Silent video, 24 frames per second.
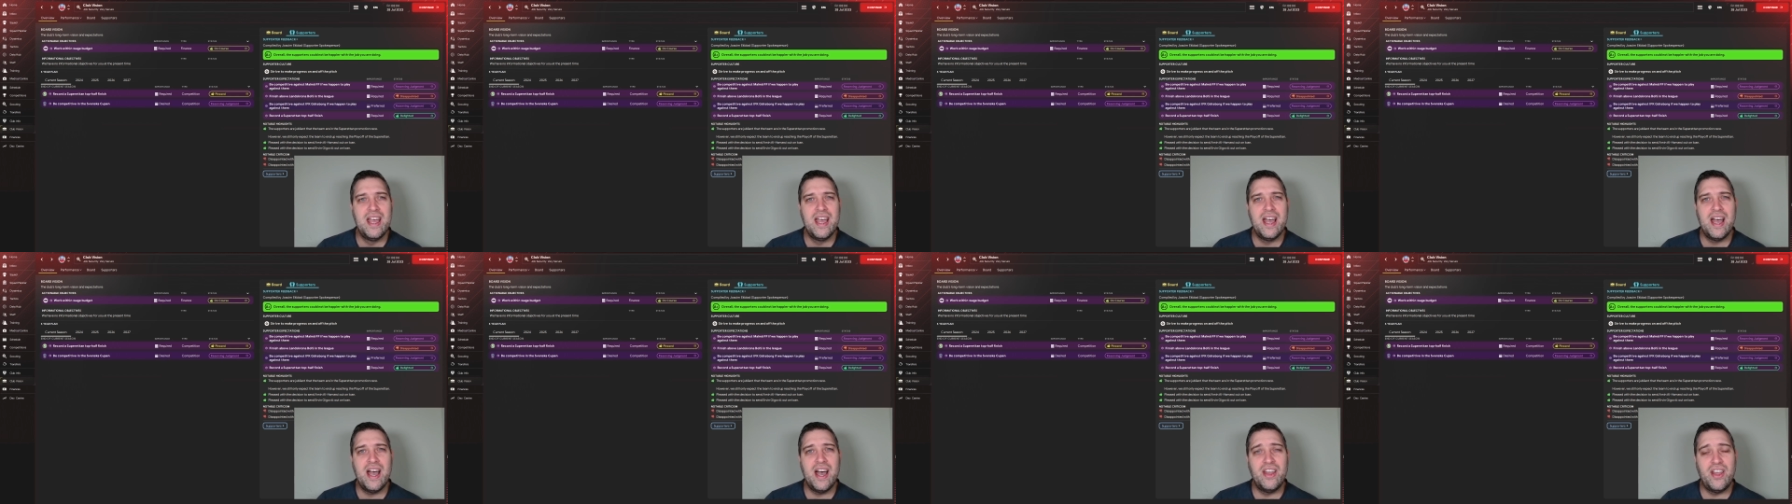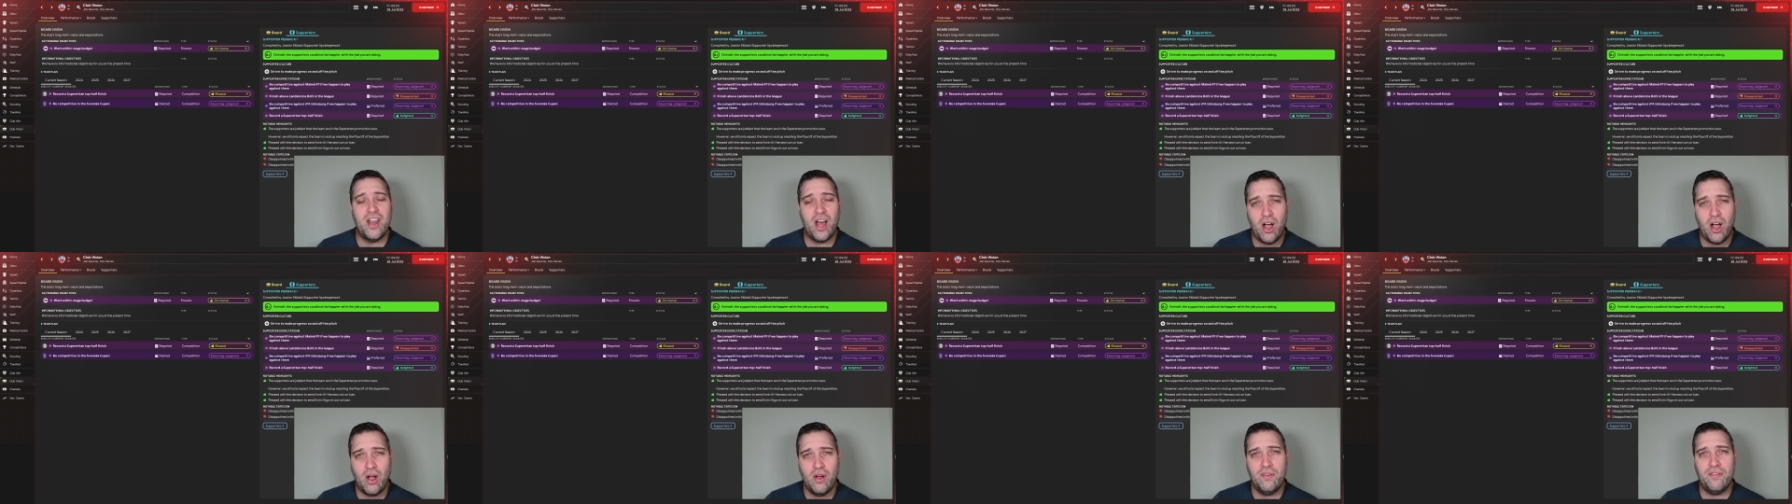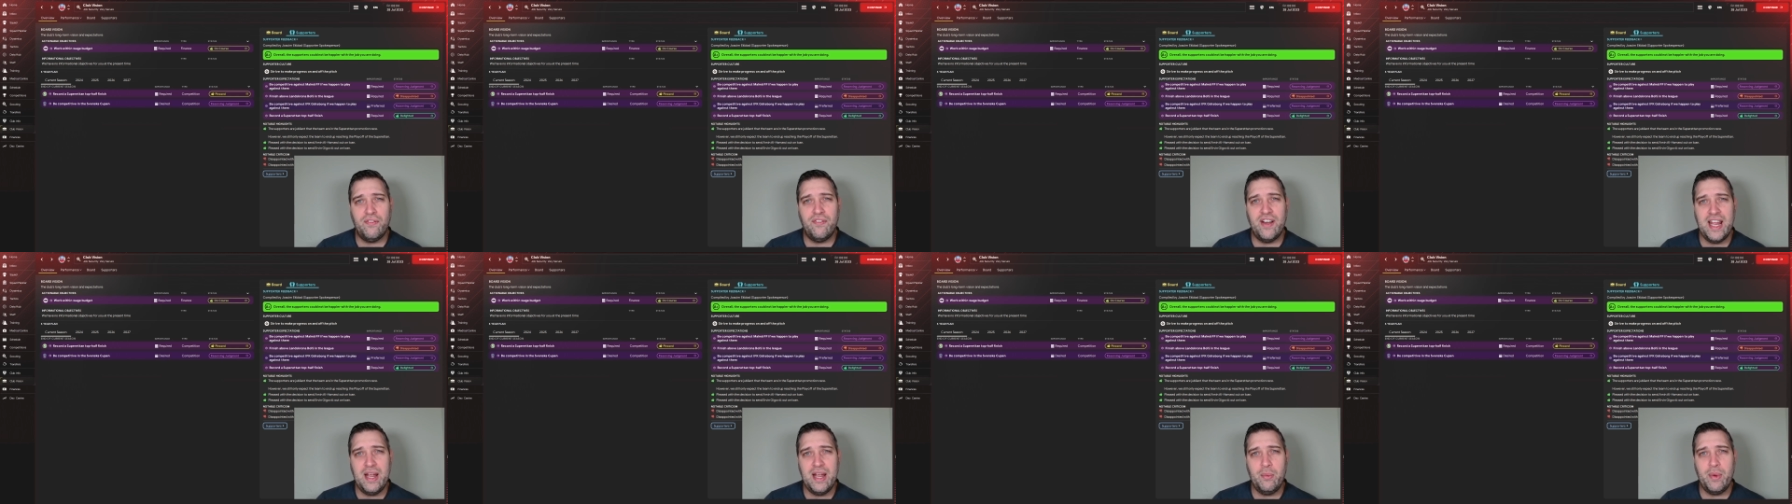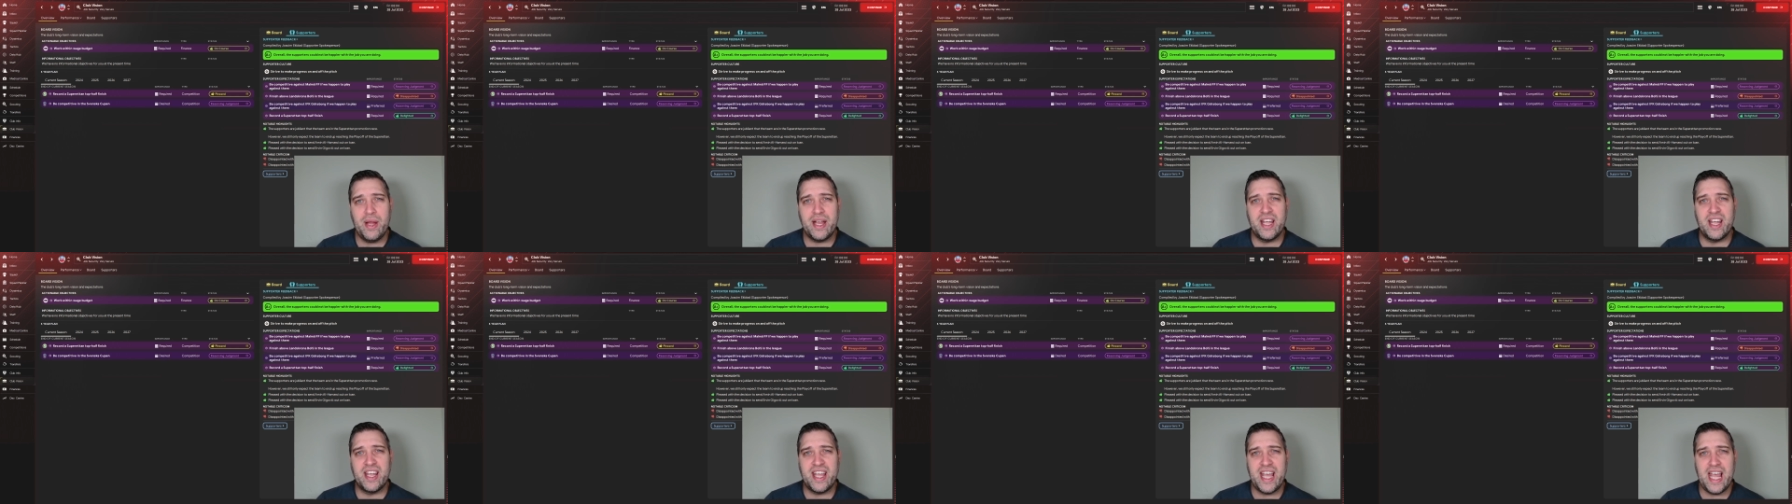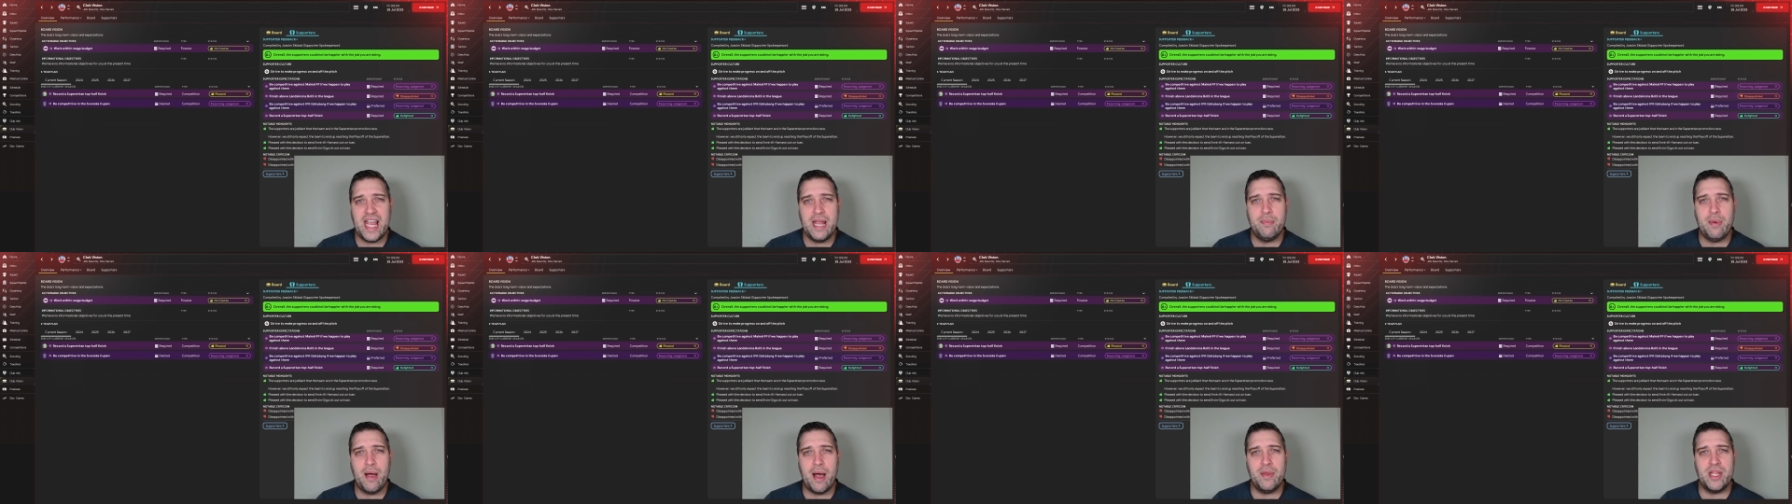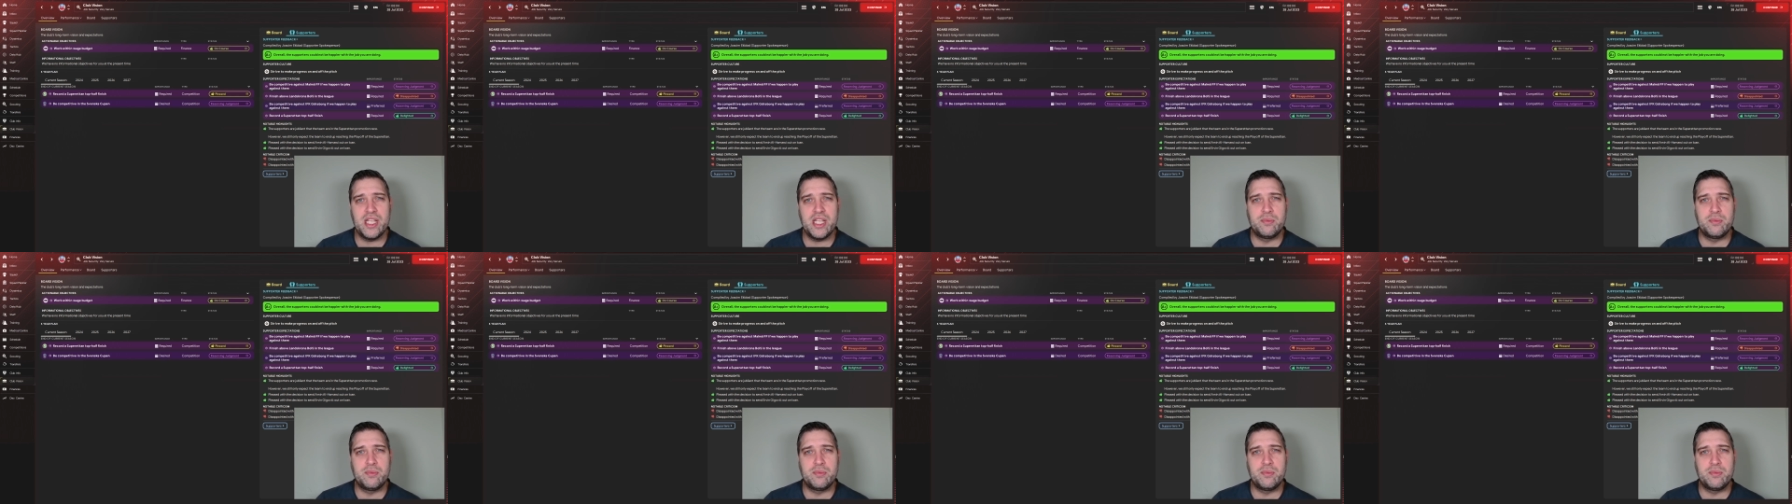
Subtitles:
And hopefully we can keep up this